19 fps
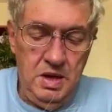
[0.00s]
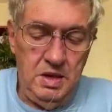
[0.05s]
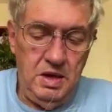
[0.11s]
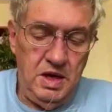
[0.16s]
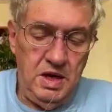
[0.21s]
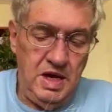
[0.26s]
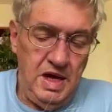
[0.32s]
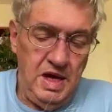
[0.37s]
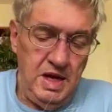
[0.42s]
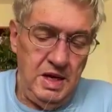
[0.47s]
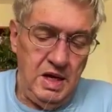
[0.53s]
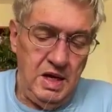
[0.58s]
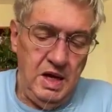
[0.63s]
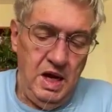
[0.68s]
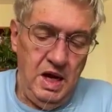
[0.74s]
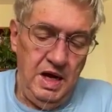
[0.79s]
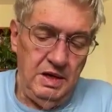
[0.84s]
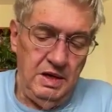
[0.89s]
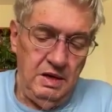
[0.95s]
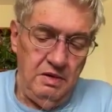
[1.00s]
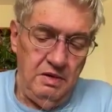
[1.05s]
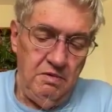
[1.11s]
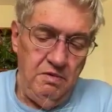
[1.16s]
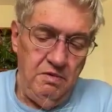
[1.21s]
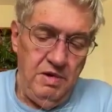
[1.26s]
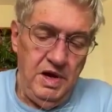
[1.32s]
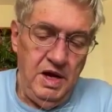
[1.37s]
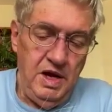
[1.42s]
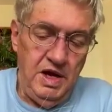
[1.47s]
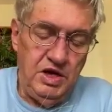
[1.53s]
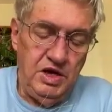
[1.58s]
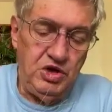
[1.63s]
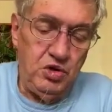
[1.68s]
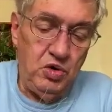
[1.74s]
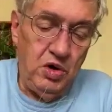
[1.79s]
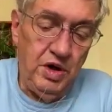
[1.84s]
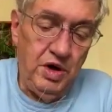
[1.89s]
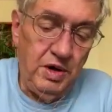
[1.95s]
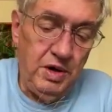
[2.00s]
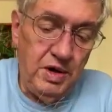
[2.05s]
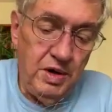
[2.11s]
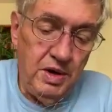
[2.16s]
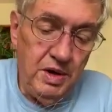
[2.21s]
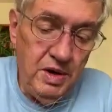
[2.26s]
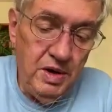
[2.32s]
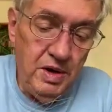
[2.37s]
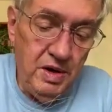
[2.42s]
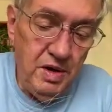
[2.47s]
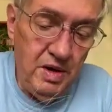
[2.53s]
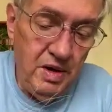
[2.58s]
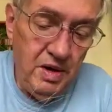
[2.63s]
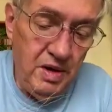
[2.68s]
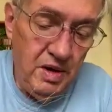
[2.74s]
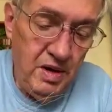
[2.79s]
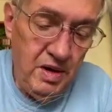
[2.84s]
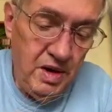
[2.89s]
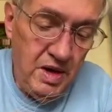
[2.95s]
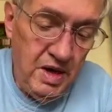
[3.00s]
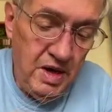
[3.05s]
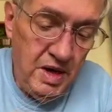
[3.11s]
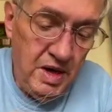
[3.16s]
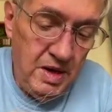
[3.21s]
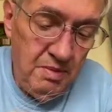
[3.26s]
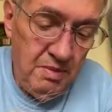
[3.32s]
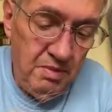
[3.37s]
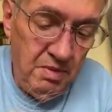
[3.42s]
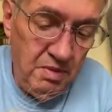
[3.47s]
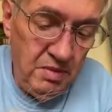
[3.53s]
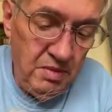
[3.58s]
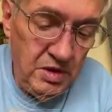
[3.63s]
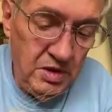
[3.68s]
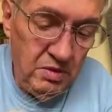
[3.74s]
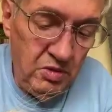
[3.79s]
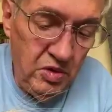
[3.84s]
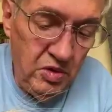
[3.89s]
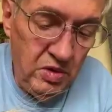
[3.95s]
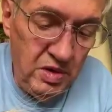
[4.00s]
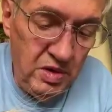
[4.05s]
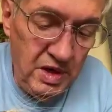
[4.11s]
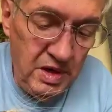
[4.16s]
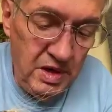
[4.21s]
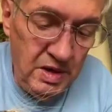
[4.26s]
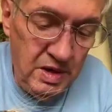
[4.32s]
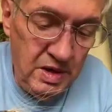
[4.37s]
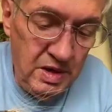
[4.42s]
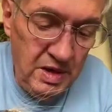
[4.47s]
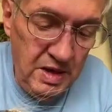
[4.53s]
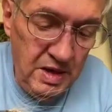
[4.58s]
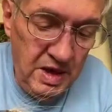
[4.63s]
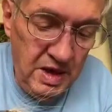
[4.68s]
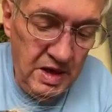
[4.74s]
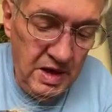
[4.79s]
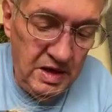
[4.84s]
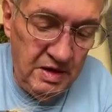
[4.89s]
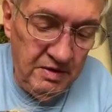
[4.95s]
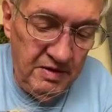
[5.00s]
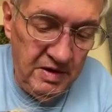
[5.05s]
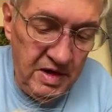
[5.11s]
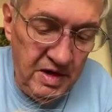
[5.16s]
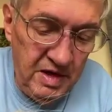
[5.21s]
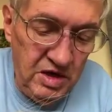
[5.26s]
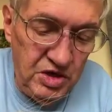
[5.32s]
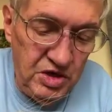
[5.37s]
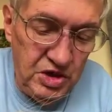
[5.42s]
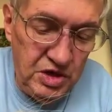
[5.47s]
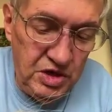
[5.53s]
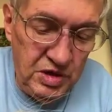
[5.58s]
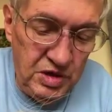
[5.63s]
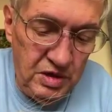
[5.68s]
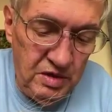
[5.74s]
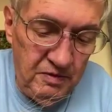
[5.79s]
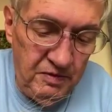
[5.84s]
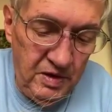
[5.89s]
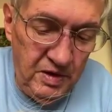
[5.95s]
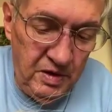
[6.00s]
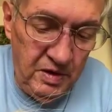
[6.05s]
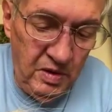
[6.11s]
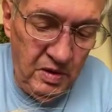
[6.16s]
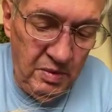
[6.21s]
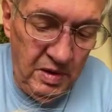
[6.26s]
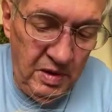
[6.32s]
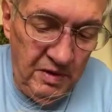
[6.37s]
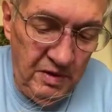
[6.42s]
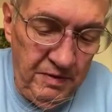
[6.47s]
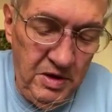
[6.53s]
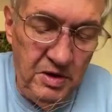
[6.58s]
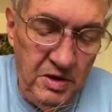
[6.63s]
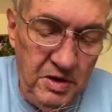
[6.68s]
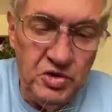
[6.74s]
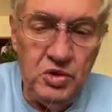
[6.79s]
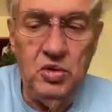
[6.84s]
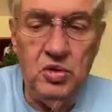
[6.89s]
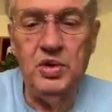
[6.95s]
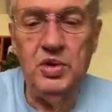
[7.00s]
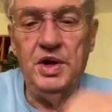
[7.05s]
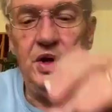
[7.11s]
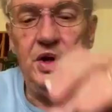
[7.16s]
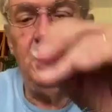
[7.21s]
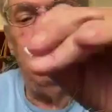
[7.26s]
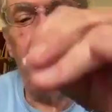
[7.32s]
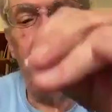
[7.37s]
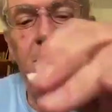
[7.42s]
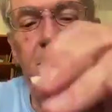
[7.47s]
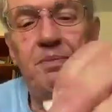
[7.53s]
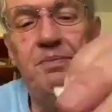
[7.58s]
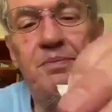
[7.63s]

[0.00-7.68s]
And again, cut it really short, a little more than 1/8 of an inch in front of where my fingers are holding it.